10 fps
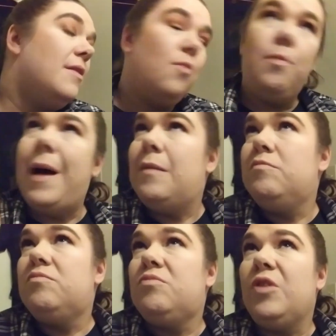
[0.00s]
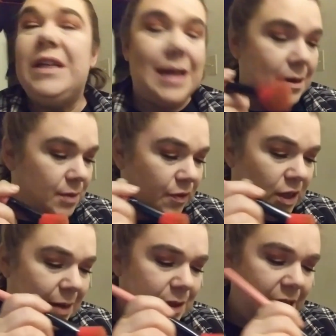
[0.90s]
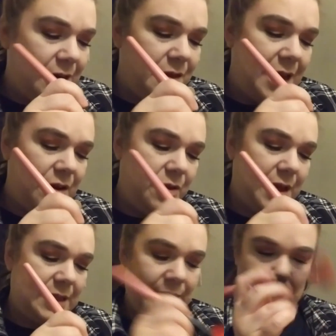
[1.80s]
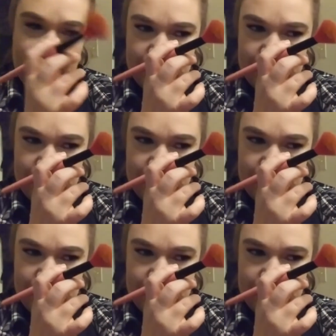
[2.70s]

about 3 times, 4 times a year they do this.